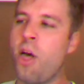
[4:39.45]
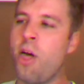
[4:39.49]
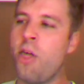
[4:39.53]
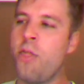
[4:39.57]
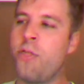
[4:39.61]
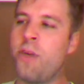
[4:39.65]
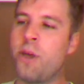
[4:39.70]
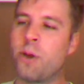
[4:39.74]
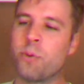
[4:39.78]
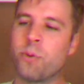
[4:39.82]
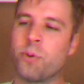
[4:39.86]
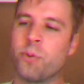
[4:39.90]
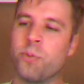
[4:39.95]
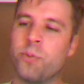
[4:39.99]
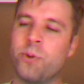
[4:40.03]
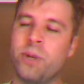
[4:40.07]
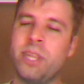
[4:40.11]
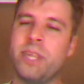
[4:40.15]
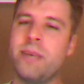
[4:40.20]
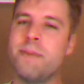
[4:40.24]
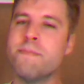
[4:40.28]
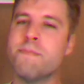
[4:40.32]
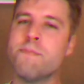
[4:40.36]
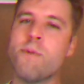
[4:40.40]
they were
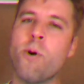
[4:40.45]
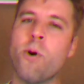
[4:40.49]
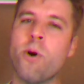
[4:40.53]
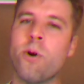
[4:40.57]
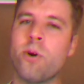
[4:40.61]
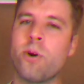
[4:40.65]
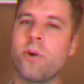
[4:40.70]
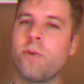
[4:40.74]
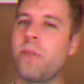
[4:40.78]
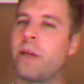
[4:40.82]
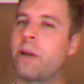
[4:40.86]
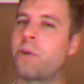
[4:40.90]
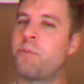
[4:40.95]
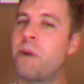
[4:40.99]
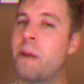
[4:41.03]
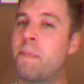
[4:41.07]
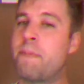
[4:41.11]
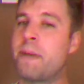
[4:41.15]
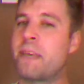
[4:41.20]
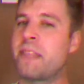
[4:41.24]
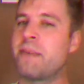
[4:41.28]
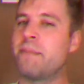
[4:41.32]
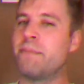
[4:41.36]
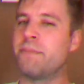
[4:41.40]
really more
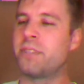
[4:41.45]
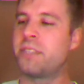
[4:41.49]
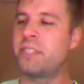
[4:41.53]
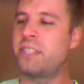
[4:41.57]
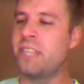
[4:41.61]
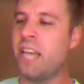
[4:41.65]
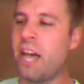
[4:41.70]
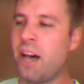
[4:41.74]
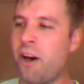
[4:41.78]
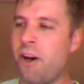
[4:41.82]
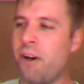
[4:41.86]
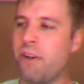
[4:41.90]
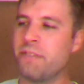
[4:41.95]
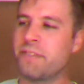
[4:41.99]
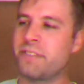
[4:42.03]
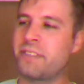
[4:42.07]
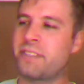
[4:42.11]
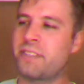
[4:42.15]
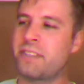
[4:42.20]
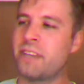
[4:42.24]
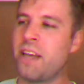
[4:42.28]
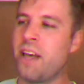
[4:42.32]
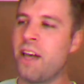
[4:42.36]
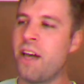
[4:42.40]
repping
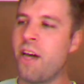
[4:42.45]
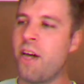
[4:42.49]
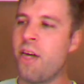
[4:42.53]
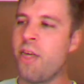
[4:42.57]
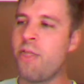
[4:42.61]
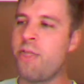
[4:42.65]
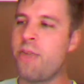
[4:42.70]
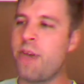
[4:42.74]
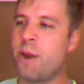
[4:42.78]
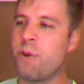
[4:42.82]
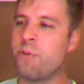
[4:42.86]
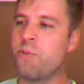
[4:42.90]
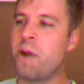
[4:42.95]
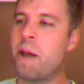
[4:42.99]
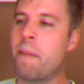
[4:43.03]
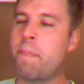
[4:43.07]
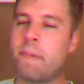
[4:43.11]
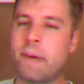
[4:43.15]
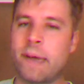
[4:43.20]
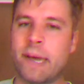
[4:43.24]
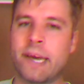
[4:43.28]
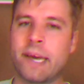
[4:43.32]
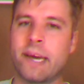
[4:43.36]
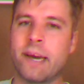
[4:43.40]
themselves than
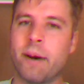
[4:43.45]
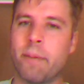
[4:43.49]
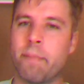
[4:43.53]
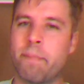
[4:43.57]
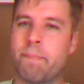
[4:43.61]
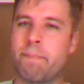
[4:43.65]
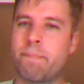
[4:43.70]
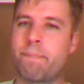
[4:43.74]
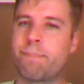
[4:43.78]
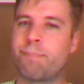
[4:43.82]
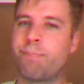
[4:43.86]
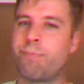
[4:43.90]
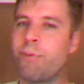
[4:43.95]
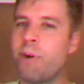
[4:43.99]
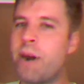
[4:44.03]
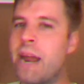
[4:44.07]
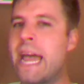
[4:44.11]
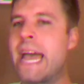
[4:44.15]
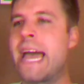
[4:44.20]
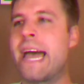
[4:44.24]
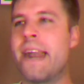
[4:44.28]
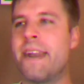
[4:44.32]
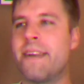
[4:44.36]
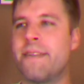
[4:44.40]
repping a
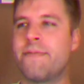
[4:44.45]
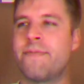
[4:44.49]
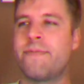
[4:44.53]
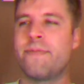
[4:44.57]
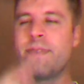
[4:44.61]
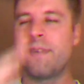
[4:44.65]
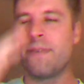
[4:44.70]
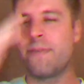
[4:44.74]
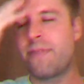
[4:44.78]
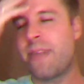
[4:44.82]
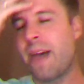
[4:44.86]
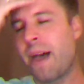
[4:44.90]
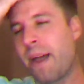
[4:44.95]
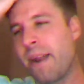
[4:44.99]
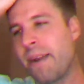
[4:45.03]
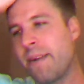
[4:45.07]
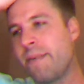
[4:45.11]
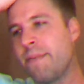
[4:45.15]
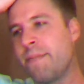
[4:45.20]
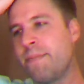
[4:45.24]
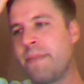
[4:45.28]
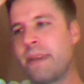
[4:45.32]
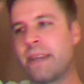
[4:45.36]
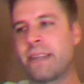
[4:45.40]
brand, if that
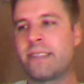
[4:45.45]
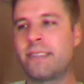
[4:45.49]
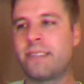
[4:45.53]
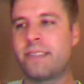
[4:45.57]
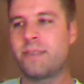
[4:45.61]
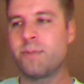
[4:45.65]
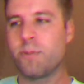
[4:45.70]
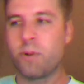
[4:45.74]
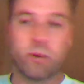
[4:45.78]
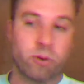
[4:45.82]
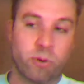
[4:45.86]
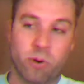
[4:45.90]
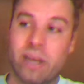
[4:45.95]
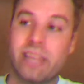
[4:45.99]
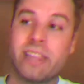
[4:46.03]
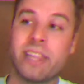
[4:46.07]
makes, well, quite